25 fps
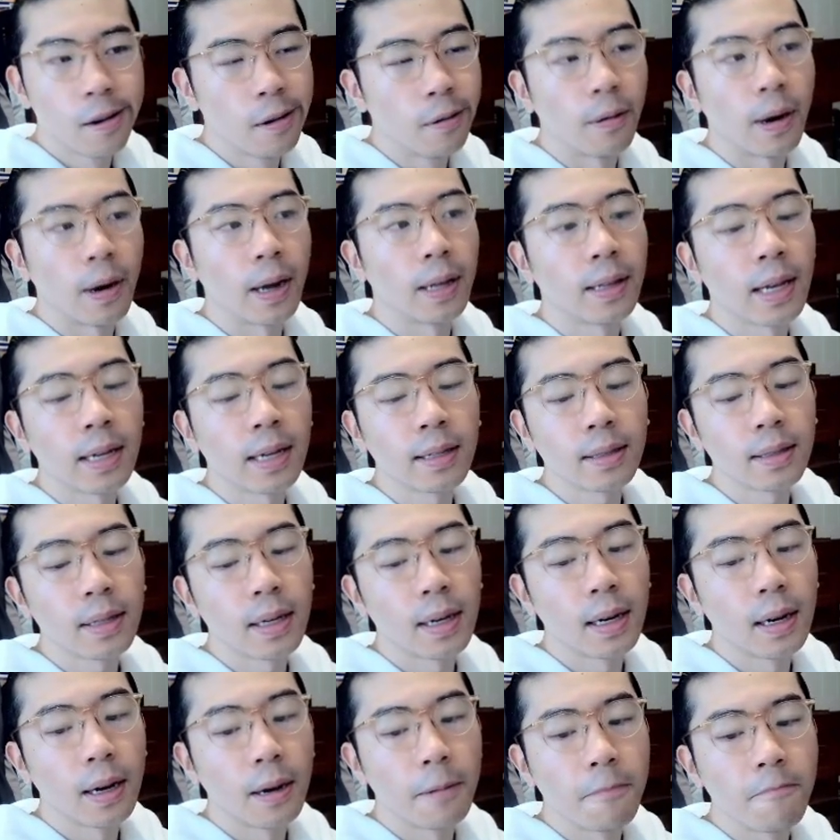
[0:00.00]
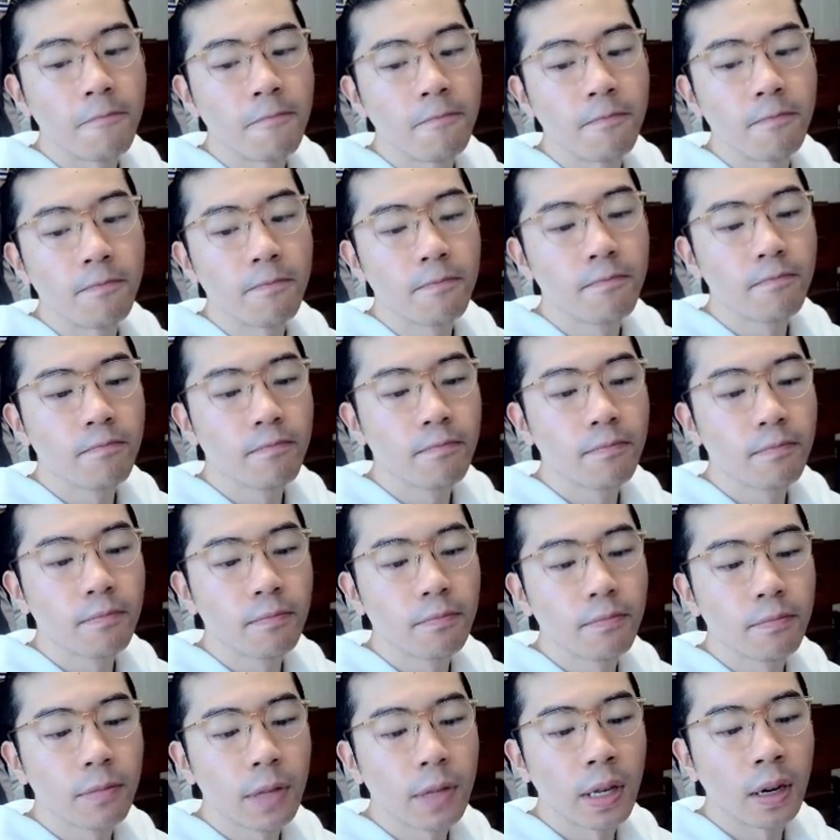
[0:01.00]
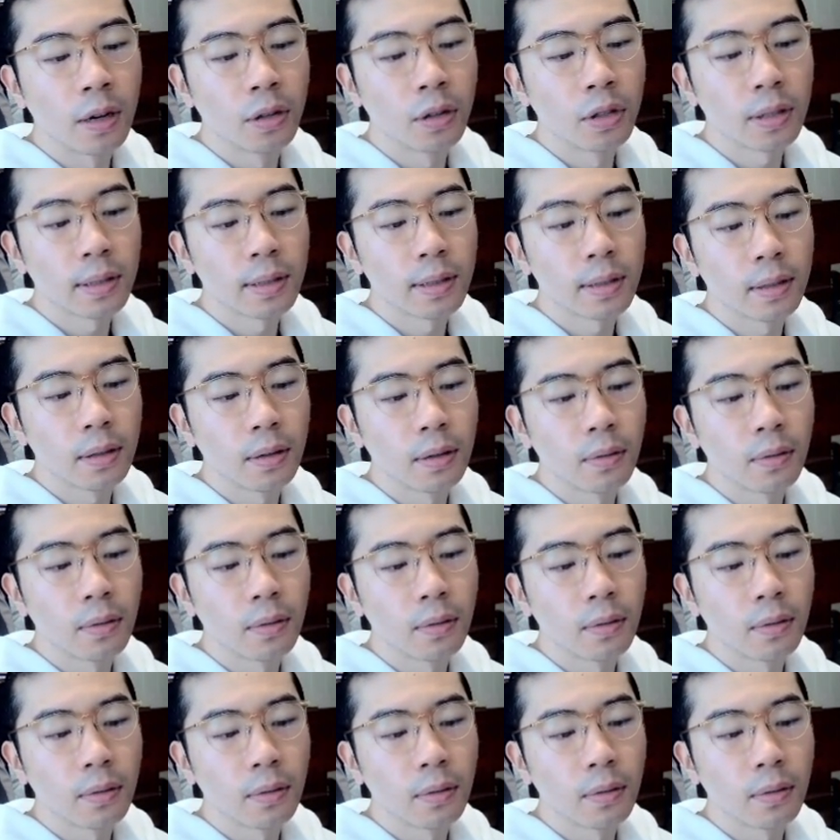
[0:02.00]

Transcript: right? That's, if